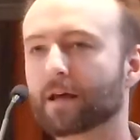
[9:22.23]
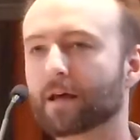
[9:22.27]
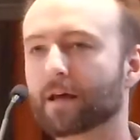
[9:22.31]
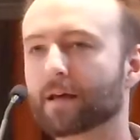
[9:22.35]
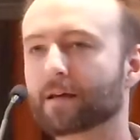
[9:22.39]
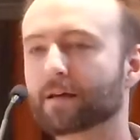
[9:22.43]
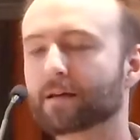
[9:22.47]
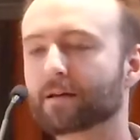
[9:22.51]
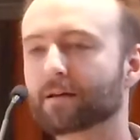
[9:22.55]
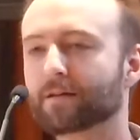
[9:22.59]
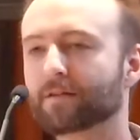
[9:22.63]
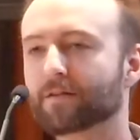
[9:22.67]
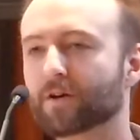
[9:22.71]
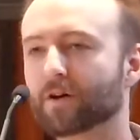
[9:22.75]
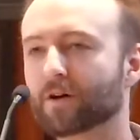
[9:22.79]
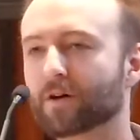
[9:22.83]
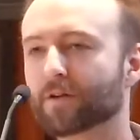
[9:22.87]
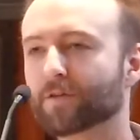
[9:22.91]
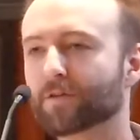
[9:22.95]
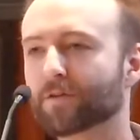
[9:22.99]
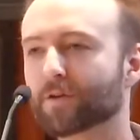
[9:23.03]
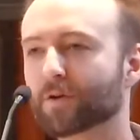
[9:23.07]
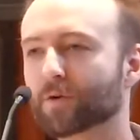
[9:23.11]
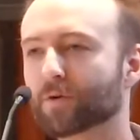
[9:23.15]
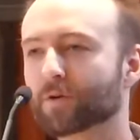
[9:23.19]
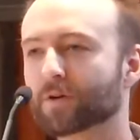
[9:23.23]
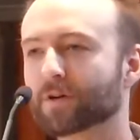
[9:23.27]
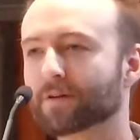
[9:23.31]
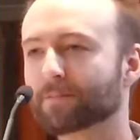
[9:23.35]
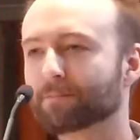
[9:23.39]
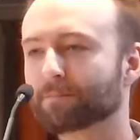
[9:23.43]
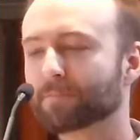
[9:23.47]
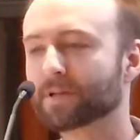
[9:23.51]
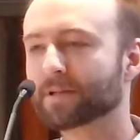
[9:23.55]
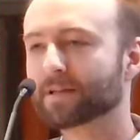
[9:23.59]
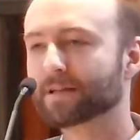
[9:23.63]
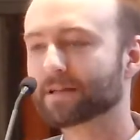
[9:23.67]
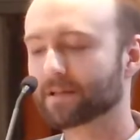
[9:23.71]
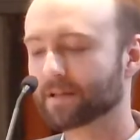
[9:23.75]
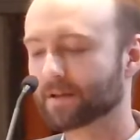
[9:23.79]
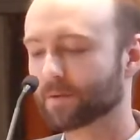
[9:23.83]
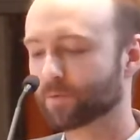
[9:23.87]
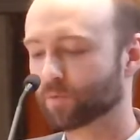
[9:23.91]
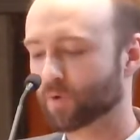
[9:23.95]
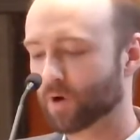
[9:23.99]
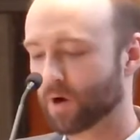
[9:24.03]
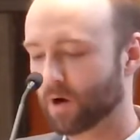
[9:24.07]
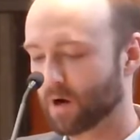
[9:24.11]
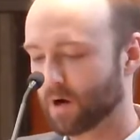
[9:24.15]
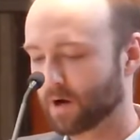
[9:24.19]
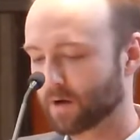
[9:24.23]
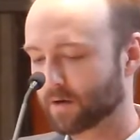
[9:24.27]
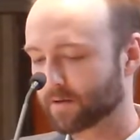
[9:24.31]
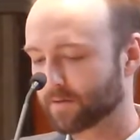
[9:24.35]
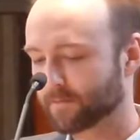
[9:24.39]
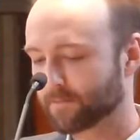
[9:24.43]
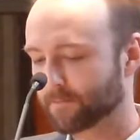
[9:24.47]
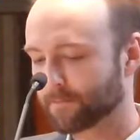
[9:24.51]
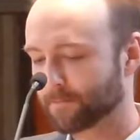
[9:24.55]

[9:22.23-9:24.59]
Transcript: And it is also completely wrong.